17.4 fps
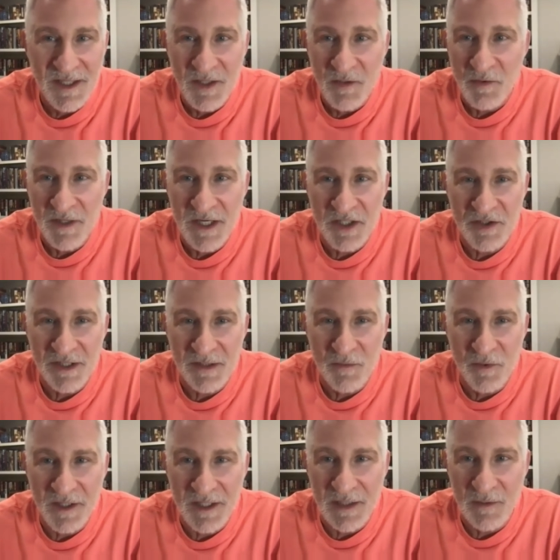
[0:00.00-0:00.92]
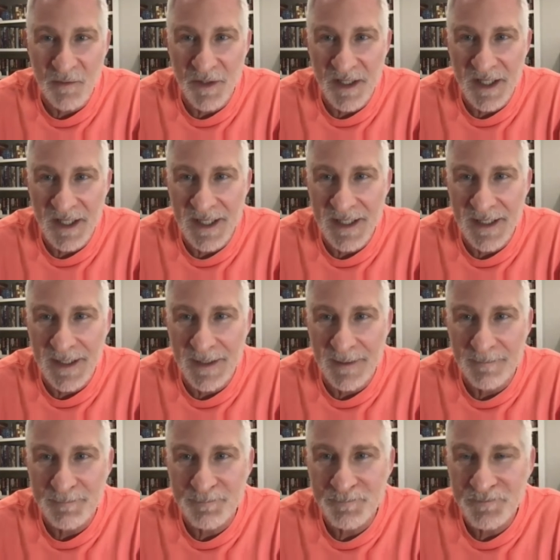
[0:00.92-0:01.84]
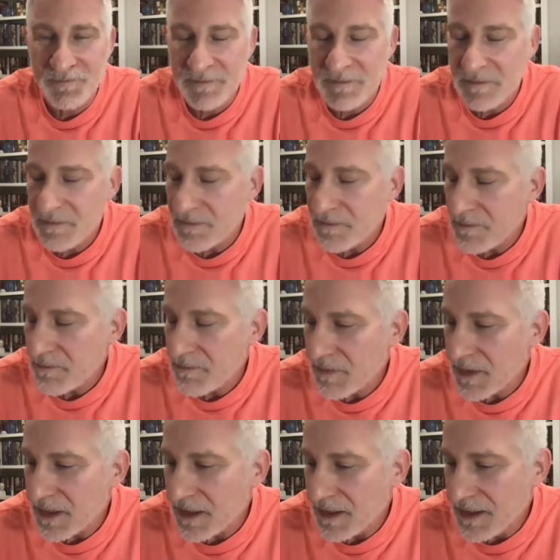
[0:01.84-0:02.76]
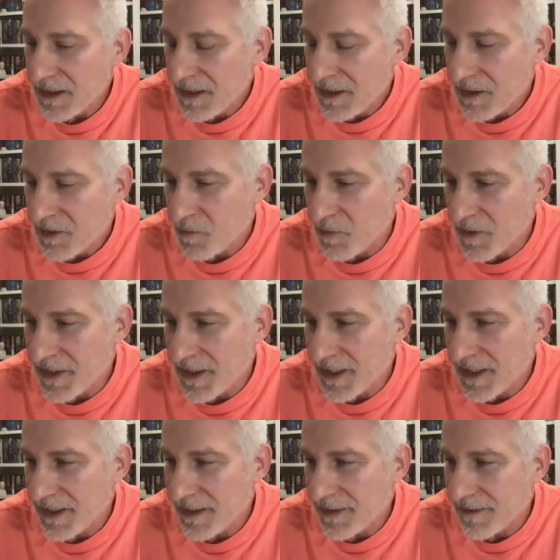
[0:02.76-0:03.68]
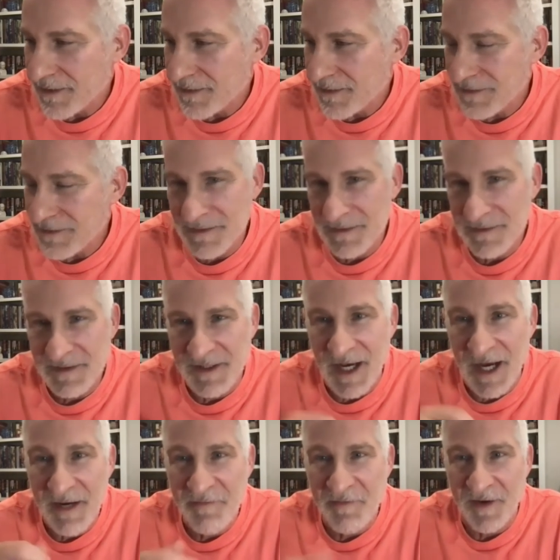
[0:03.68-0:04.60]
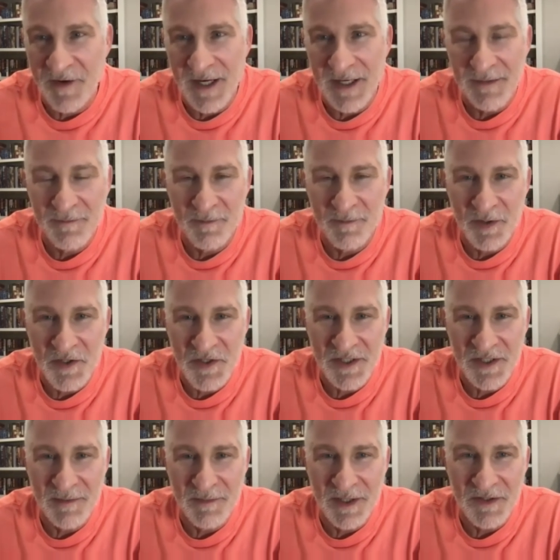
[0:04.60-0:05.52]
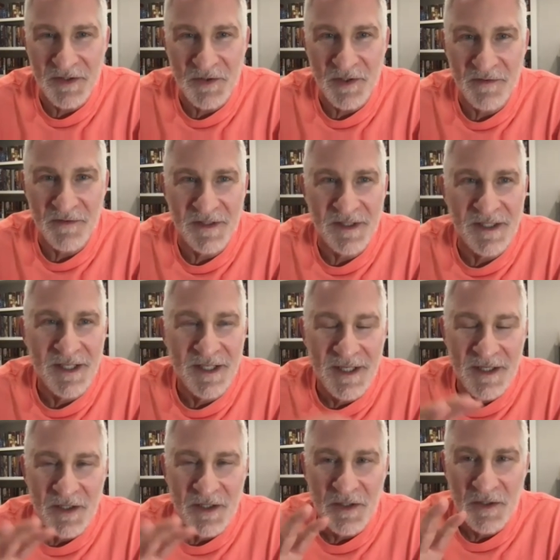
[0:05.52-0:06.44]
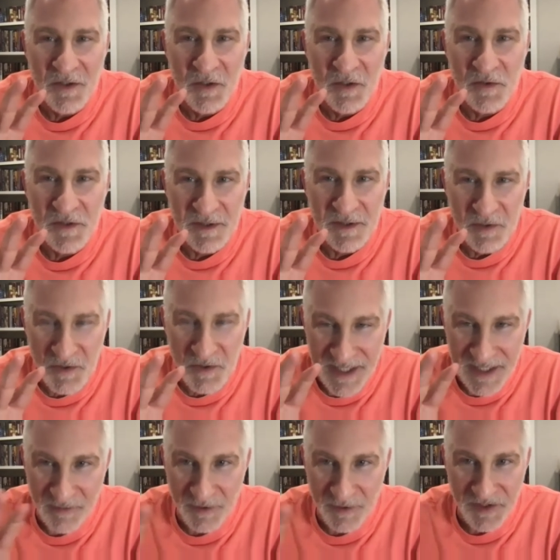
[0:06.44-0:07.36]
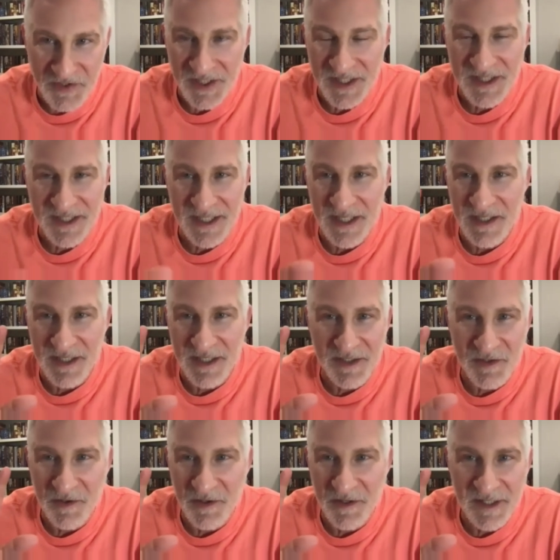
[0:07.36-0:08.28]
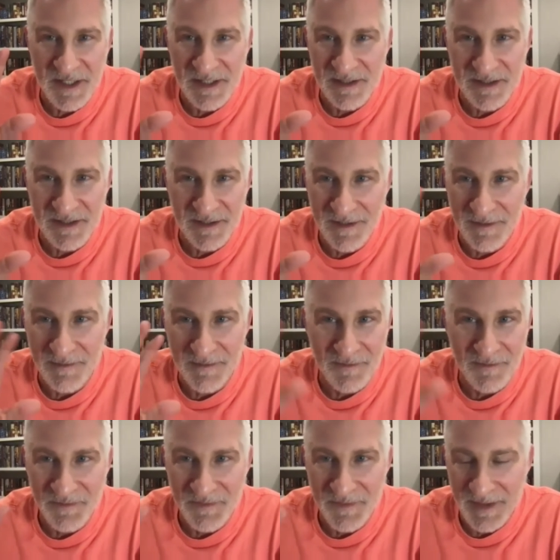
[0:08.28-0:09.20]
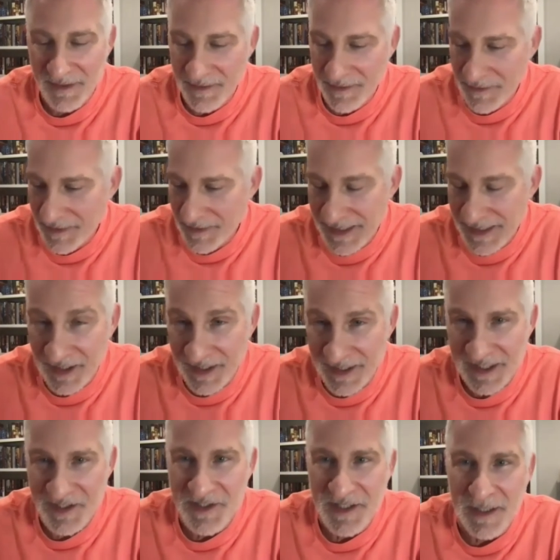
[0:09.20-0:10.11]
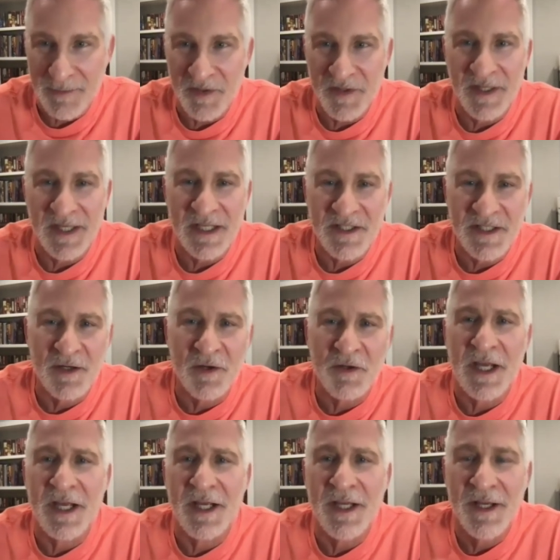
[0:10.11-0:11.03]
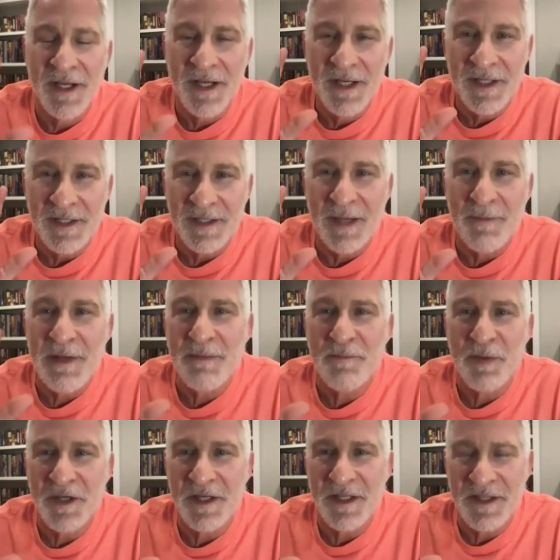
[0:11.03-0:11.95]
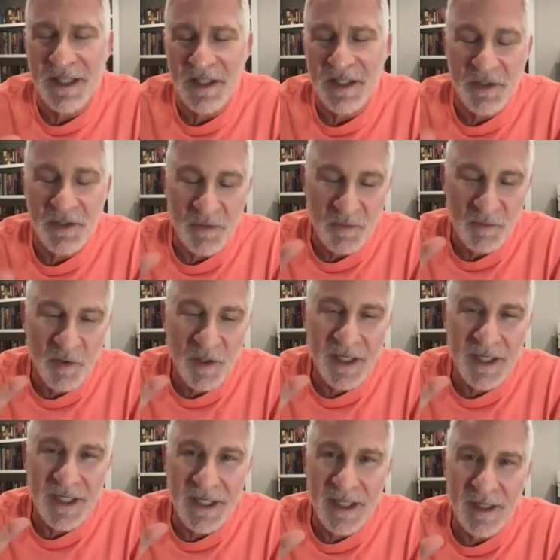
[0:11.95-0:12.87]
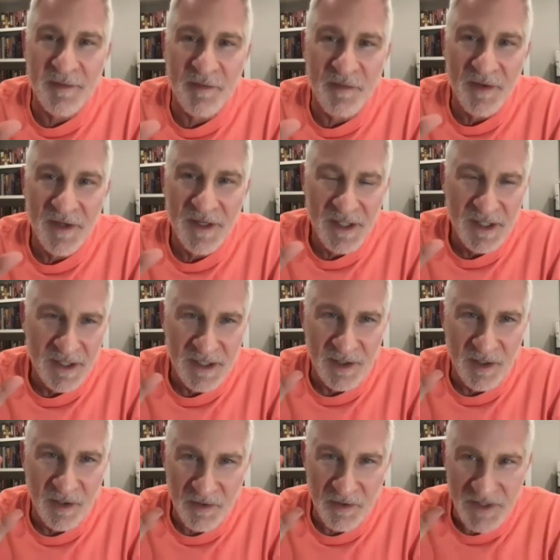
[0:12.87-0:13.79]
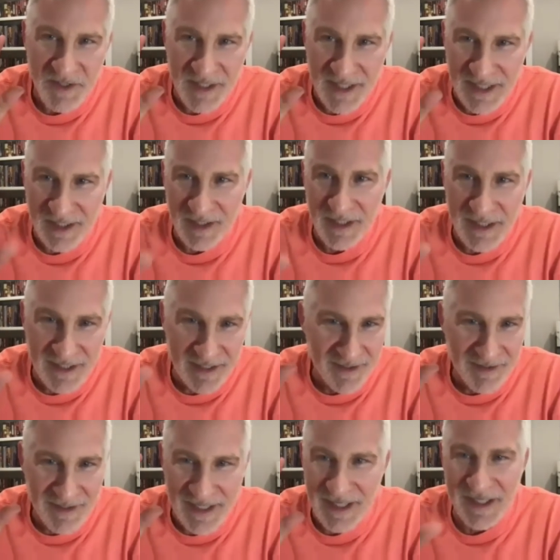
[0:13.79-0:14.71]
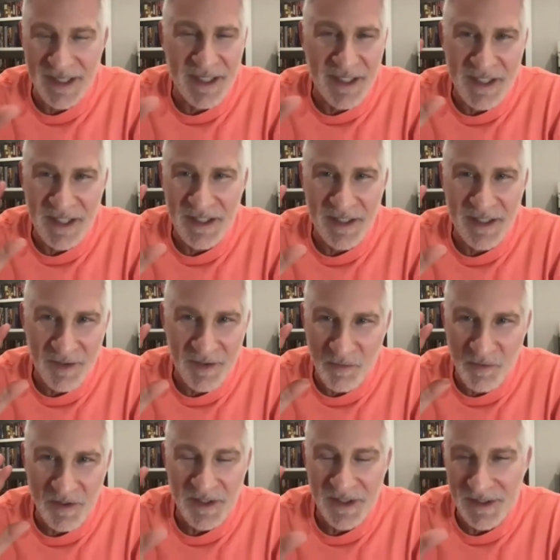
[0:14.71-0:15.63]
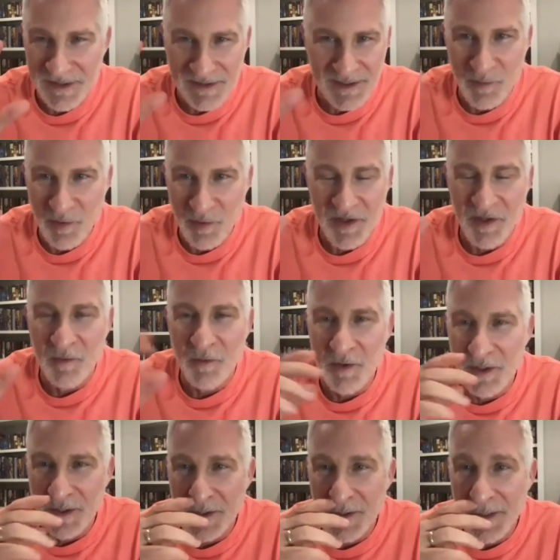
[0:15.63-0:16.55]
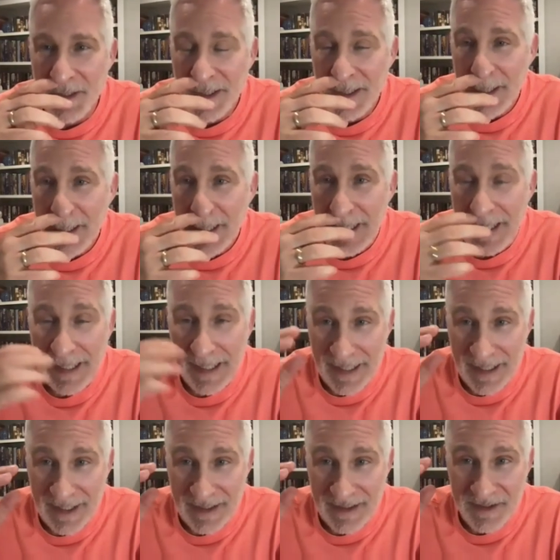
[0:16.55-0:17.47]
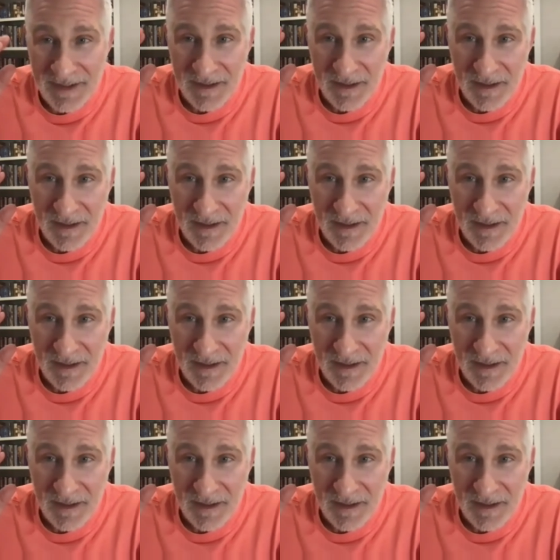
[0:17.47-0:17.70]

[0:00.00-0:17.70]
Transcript: we're actually working with a um, with a uh, sci-fi person about sort of a, who's who's had real success on sort of these uh, uh alien type of things and okay let me put it thing to you what if you know, there was an alien landing in the in somewhere in the world, and